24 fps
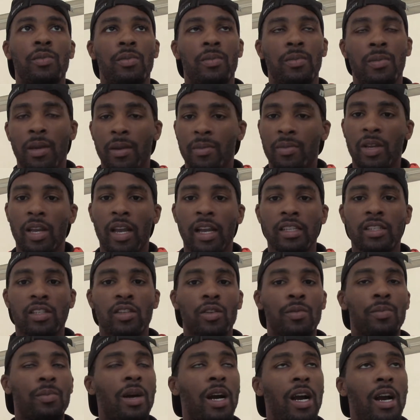maybe asked
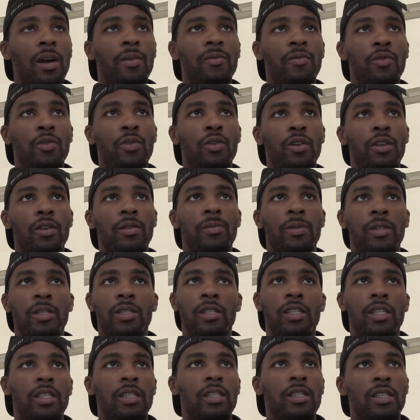their mom for it, but
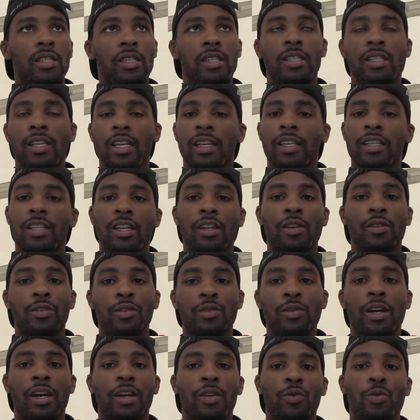she said, "Yo, you
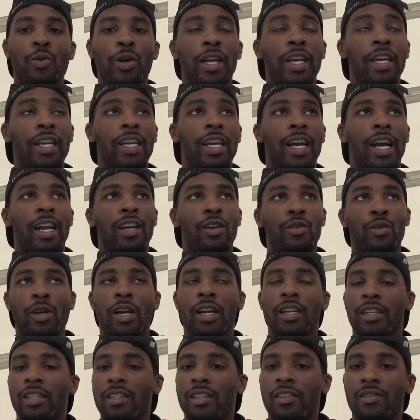gotta wait, I don't
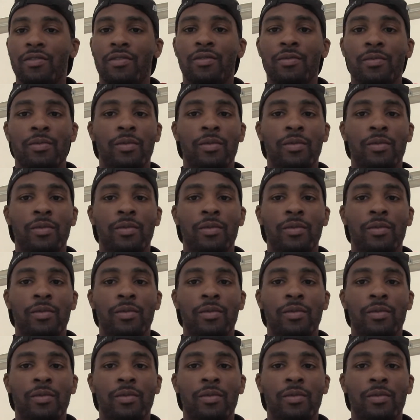got enough,